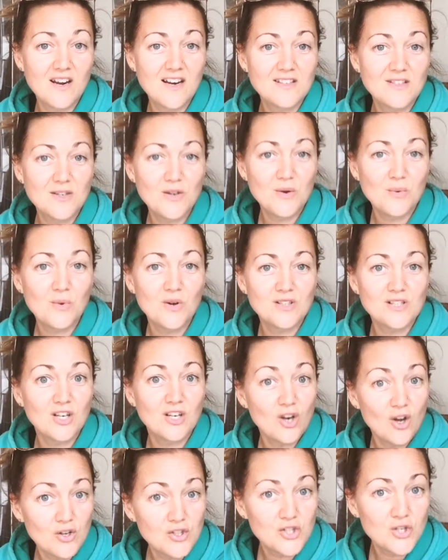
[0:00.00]
It's not what's
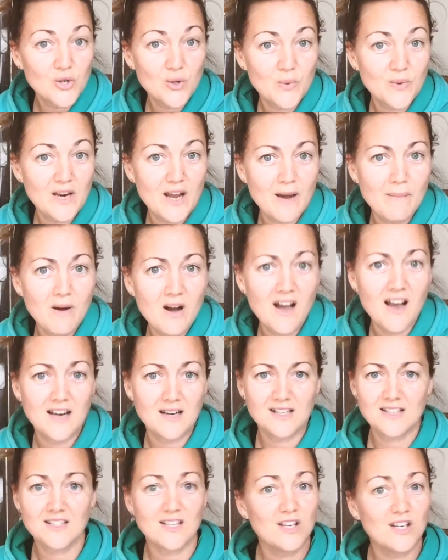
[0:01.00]
logical in our
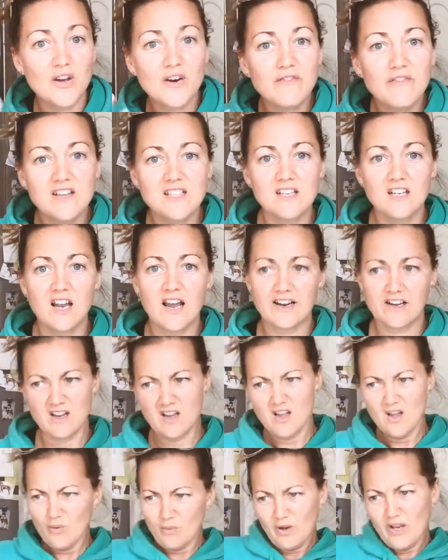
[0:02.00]
mind, because a lot of us are like,
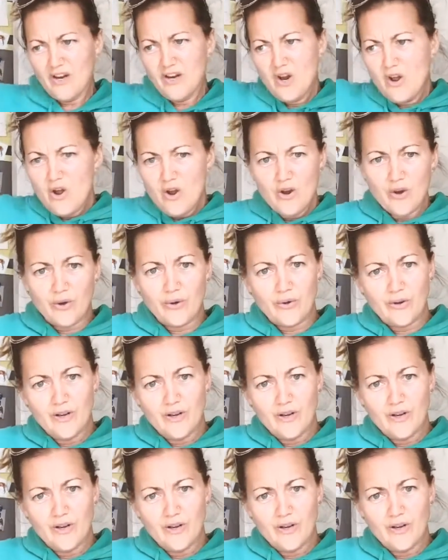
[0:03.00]
well, I know,